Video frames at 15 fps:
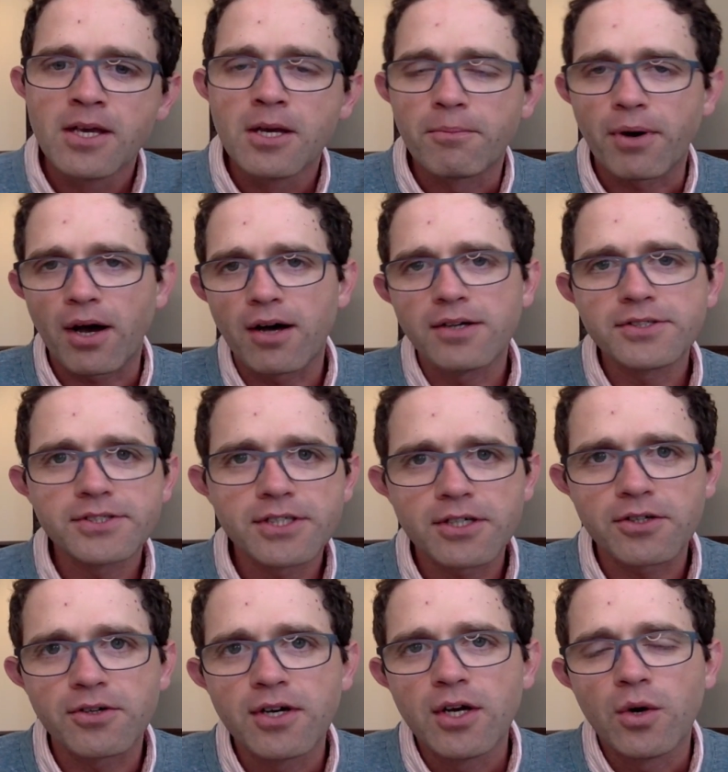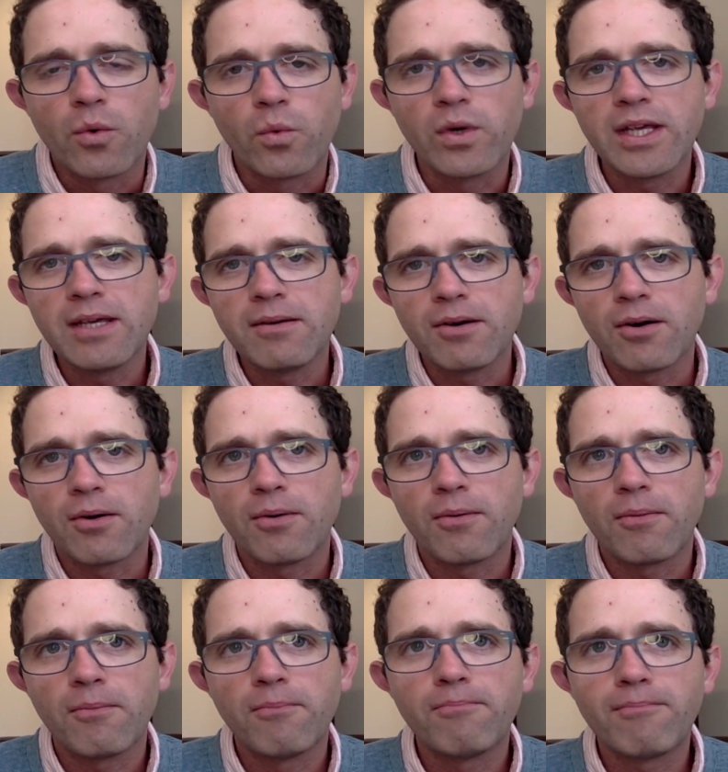But also, we
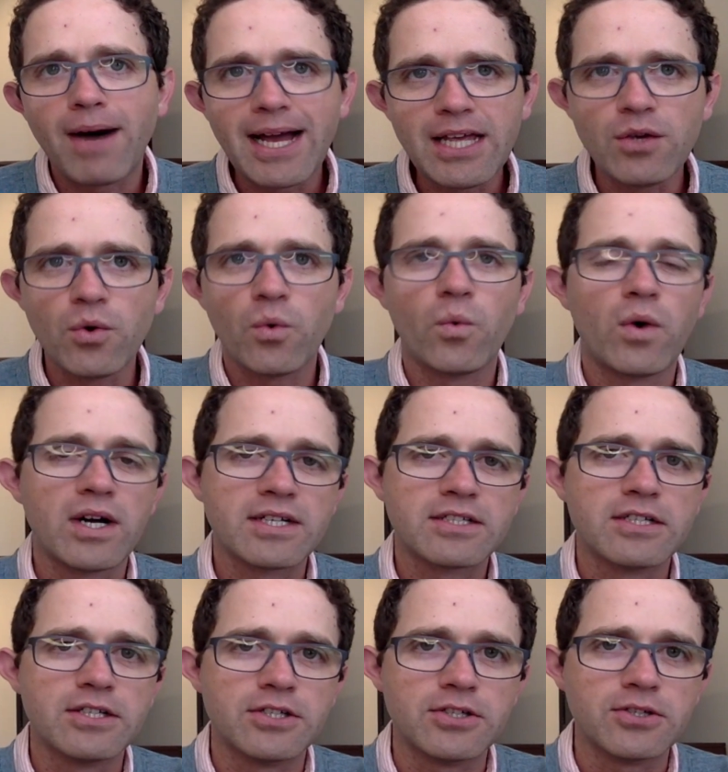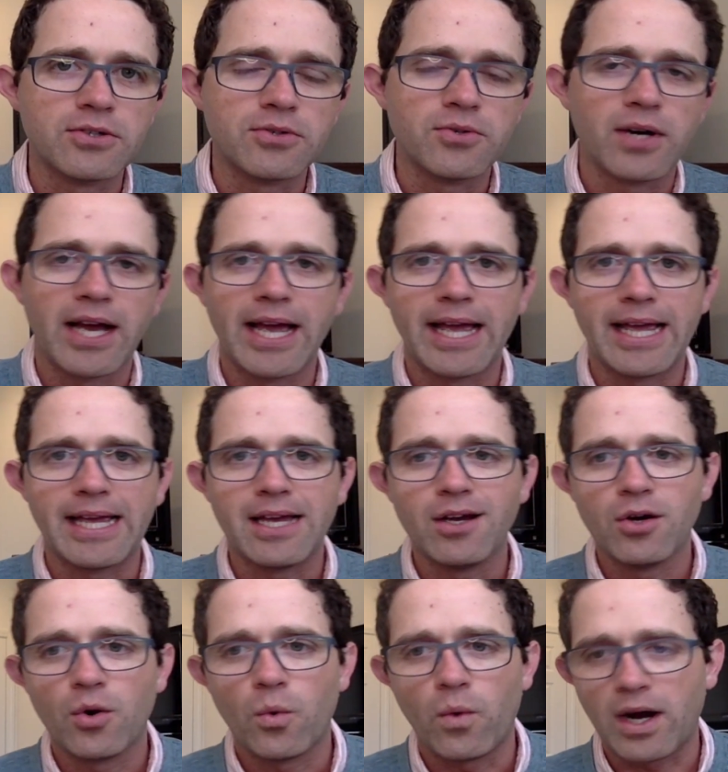might want to do a
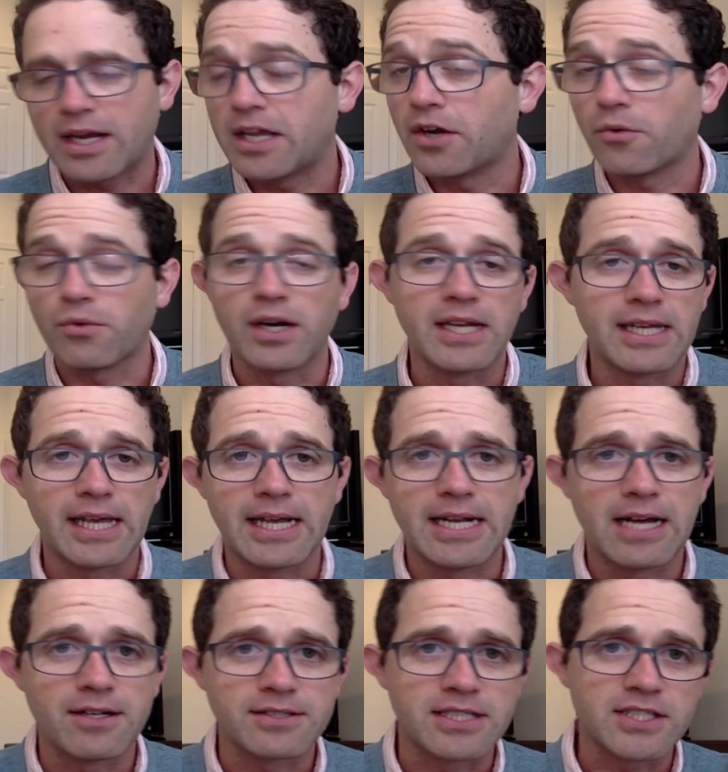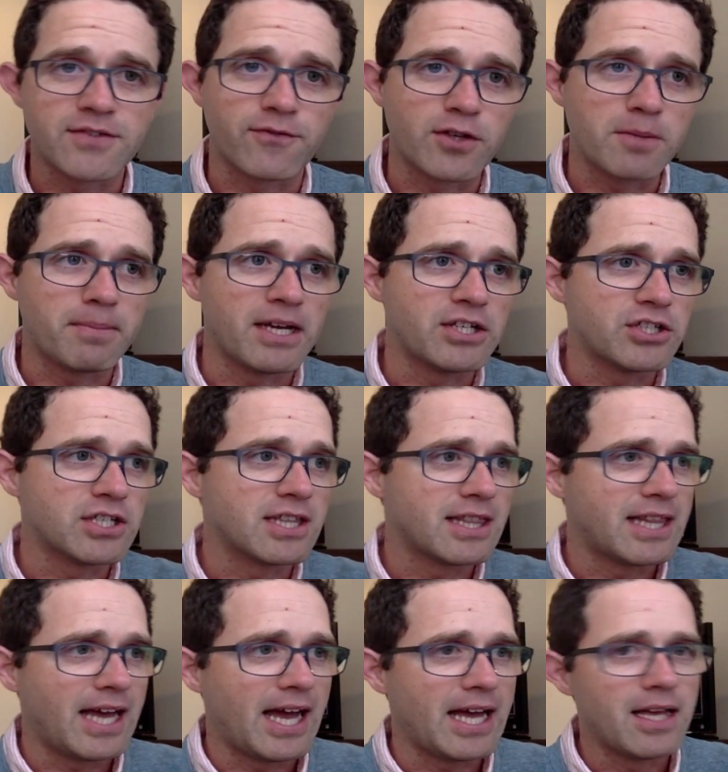walking or running gait analysis for the patient
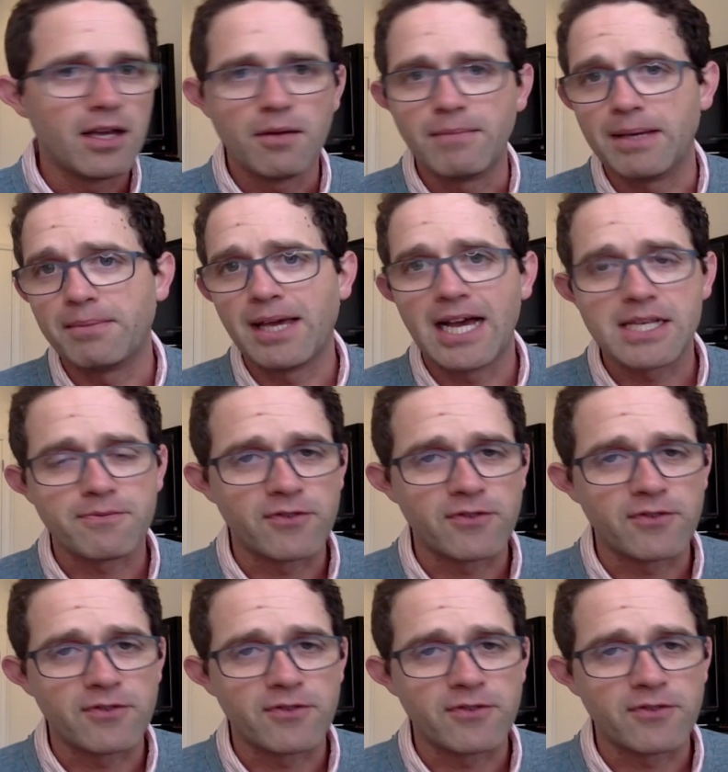that maybe has